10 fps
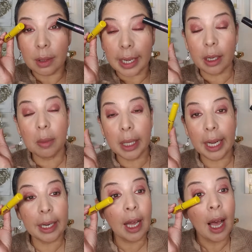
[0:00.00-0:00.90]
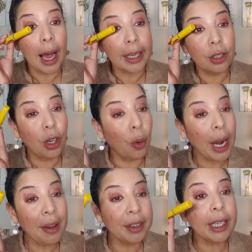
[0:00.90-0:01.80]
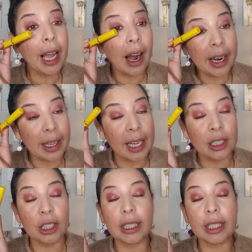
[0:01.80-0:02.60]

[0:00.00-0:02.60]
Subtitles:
I complain, I don't have any eyelashes.